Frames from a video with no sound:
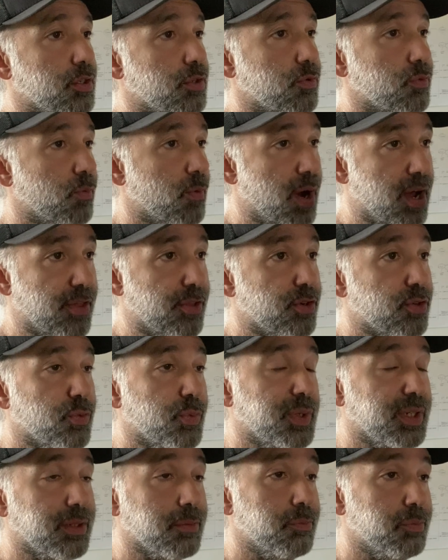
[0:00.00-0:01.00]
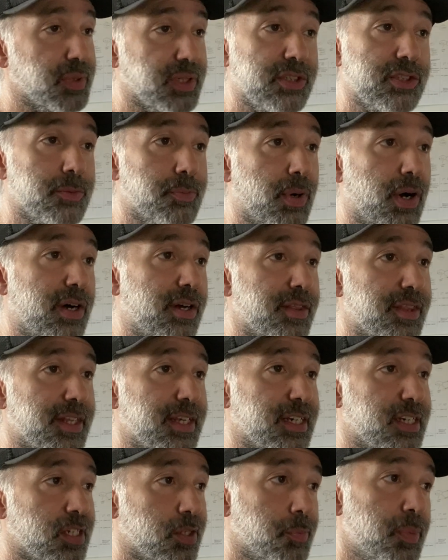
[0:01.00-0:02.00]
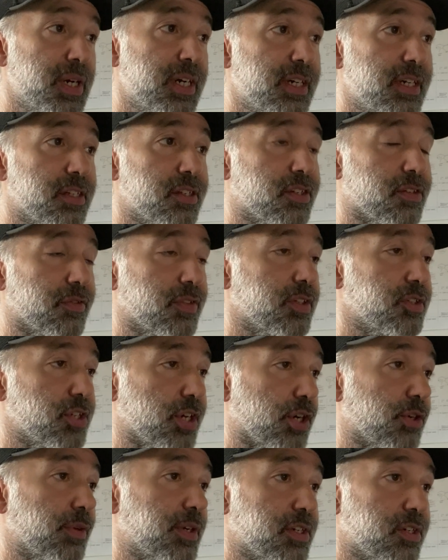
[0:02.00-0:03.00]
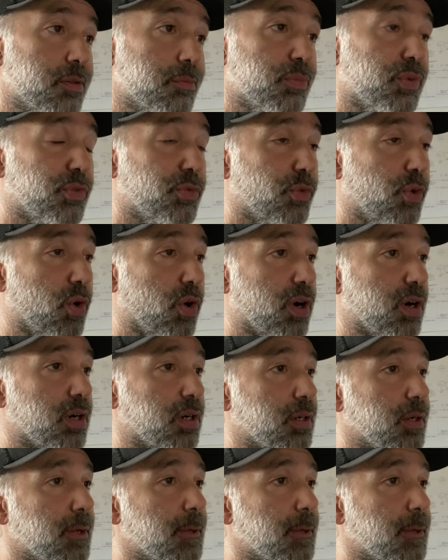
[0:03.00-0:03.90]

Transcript: Rather, we can build upon the experience of the generation before.